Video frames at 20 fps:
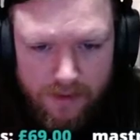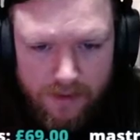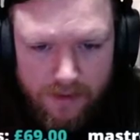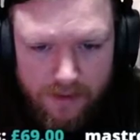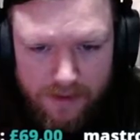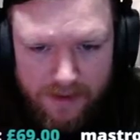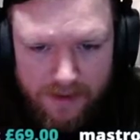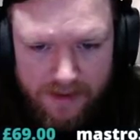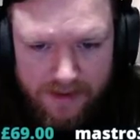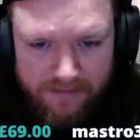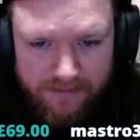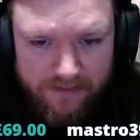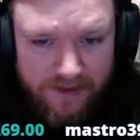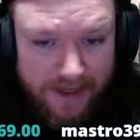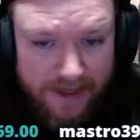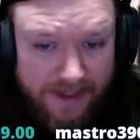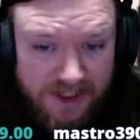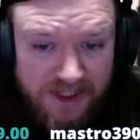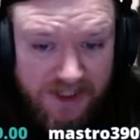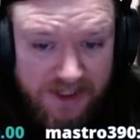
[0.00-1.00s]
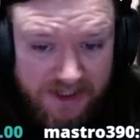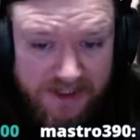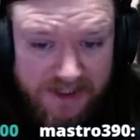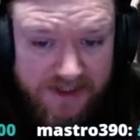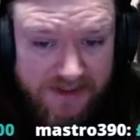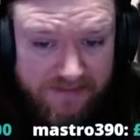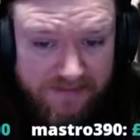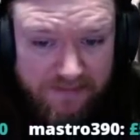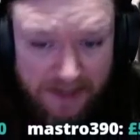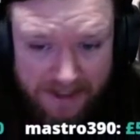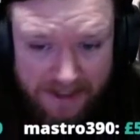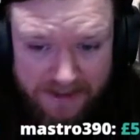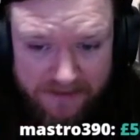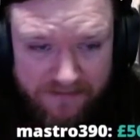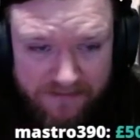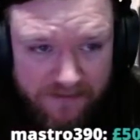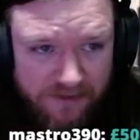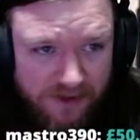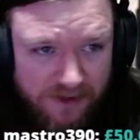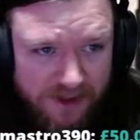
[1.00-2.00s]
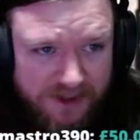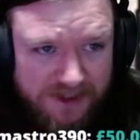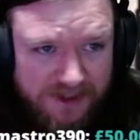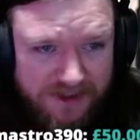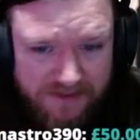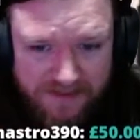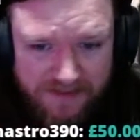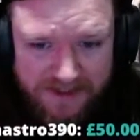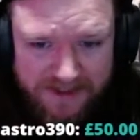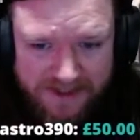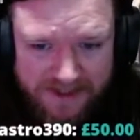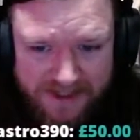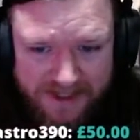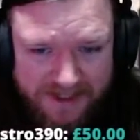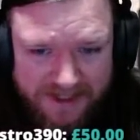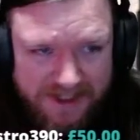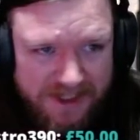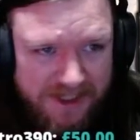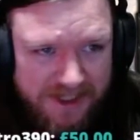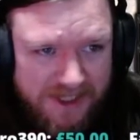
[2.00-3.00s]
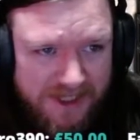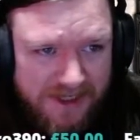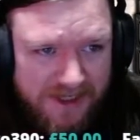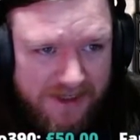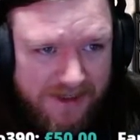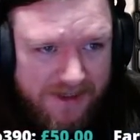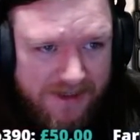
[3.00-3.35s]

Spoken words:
And even... actually, this is better for us, because it means I can actually